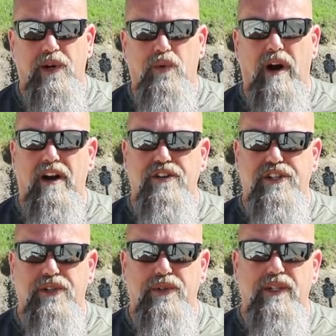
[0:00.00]
requires
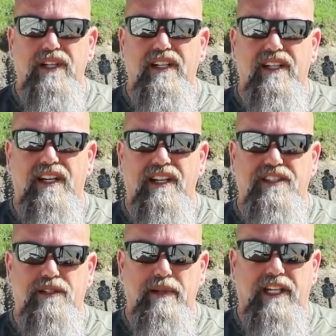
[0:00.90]
you
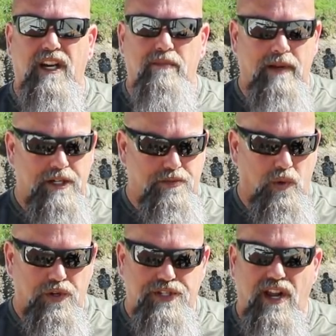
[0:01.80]
to become much
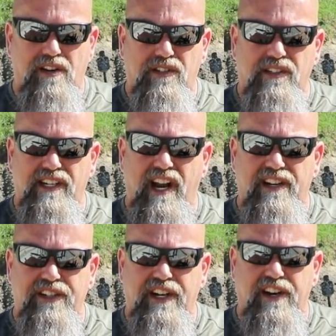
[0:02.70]
more subtle in how
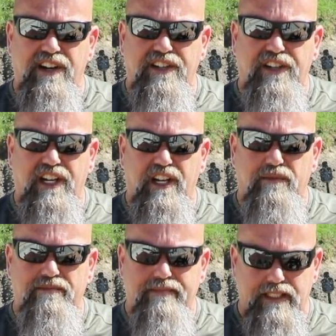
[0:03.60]
you're carrying your
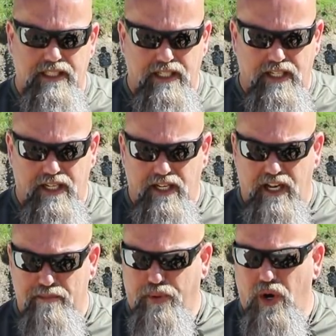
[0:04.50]
gun.
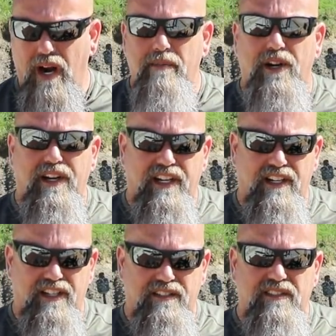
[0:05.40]
A primary
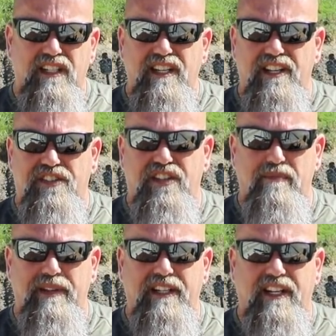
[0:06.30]
gun is
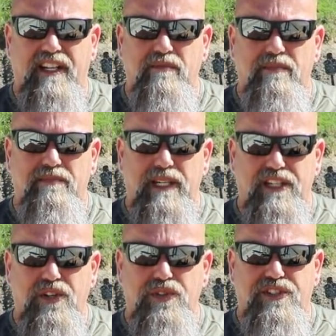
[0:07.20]
something that can be
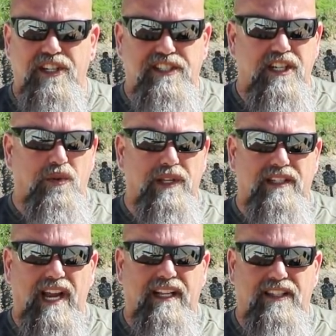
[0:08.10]
used to deal with
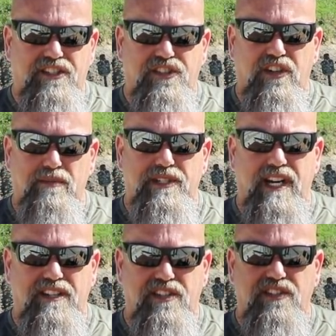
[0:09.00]
likely
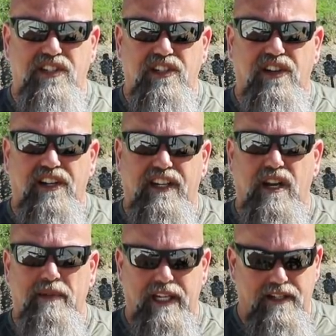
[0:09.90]
circumstances that you're going to
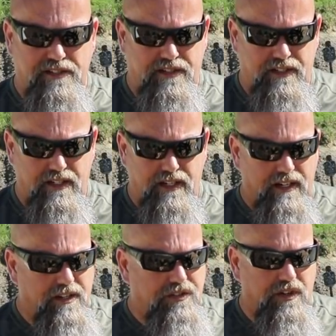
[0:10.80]
come against.
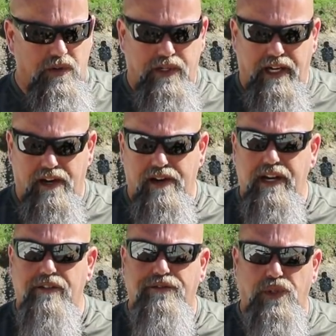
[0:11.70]
So
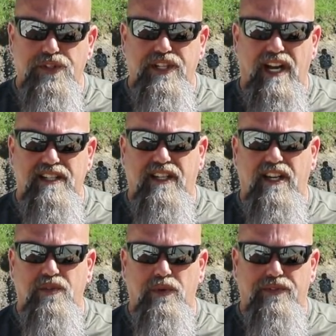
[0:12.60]
carrying a full-size
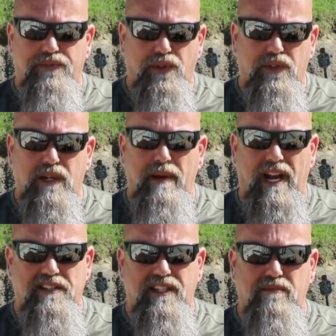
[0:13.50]
gun with full
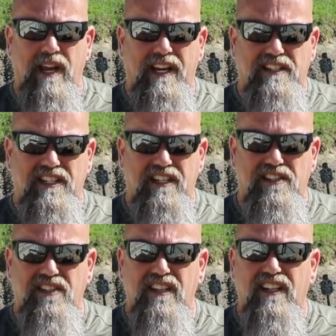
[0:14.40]
capacity magazines